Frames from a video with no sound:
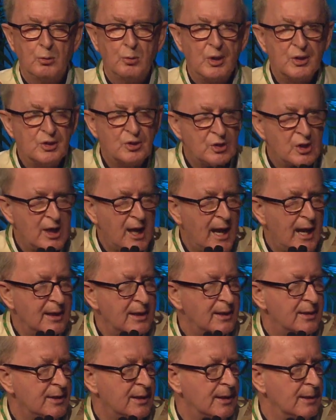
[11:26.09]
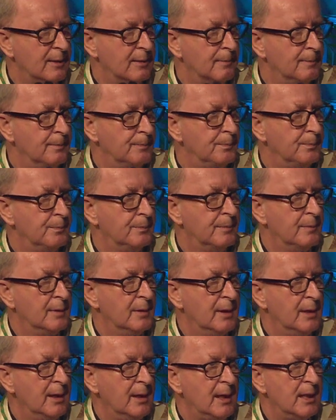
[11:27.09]
Christianity
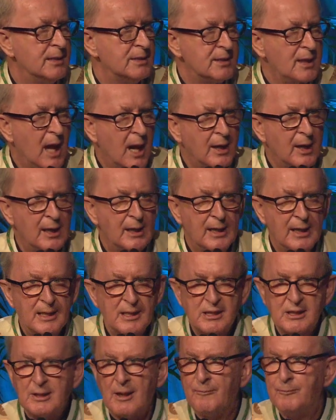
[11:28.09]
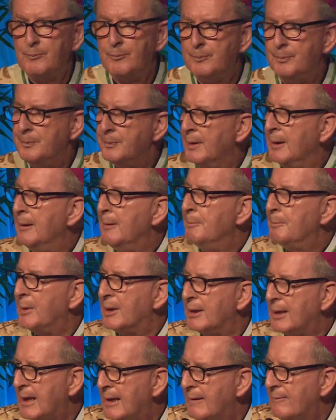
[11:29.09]
is not a list of
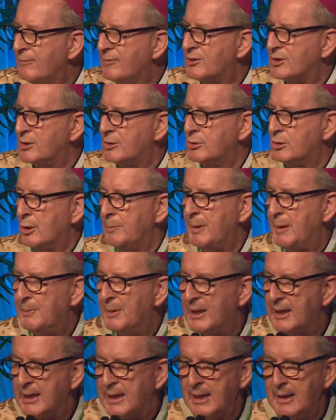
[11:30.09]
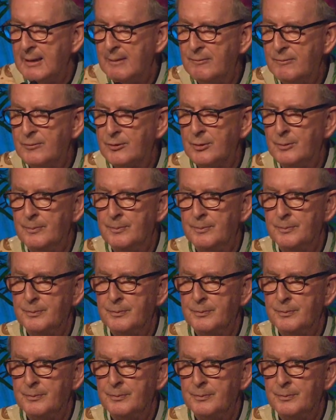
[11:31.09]
beliefs to be believed,